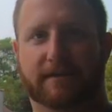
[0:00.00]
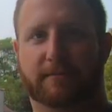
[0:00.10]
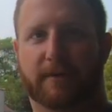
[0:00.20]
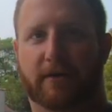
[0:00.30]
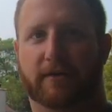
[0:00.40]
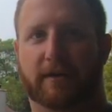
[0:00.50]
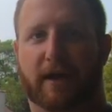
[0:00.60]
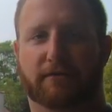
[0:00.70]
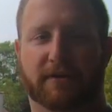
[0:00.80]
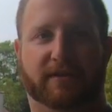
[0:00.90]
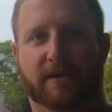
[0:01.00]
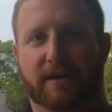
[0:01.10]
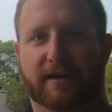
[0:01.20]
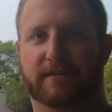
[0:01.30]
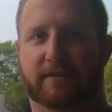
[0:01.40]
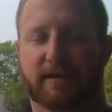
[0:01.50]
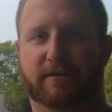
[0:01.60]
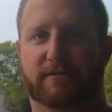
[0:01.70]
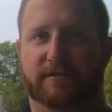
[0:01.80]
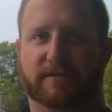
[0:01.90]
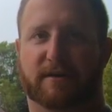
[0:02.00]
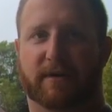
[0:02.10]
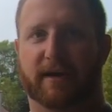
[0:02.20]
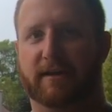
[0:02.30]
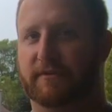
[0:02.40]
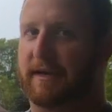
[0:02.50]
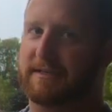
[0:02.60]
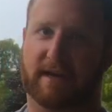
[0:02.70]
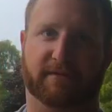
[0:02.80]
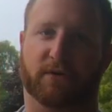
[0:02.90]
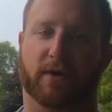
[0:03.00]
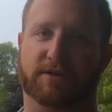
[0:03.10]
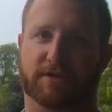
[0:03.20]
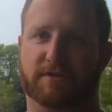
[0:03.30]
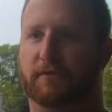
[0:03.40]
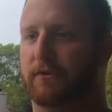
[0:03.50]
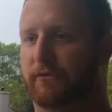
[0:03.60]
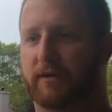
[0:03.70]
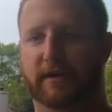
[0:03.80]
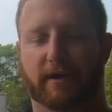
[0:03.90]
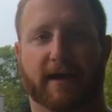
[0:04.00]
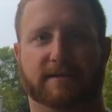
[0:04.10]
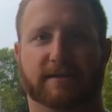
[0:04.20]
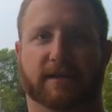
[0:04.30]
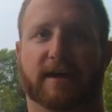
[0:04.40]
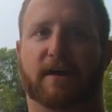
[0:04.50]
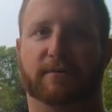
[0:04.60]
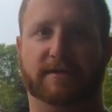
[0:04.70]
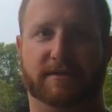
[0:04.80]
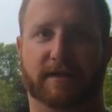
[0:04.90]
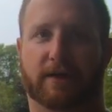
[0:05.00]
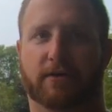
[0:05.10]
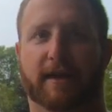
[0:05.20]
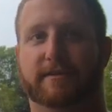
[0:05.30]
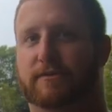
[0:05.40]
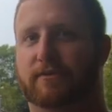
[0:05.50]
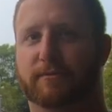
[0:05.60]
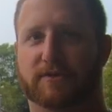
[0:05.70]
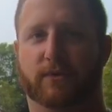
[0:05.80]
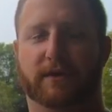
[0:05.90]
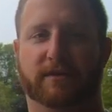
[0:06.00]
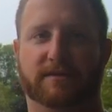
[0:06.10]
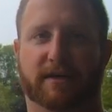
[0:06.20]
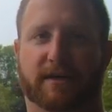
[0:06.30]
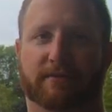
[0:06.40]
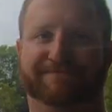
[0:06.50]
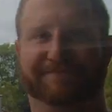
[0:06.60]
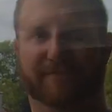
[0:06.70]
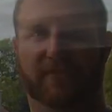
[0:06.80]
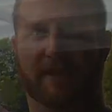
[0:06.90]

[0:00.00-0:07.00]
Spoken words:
about everything I can think of off the top of my head. If you guys have any questions, feel free to ask in the comments and I'll answer them as quickly as I can. Alright,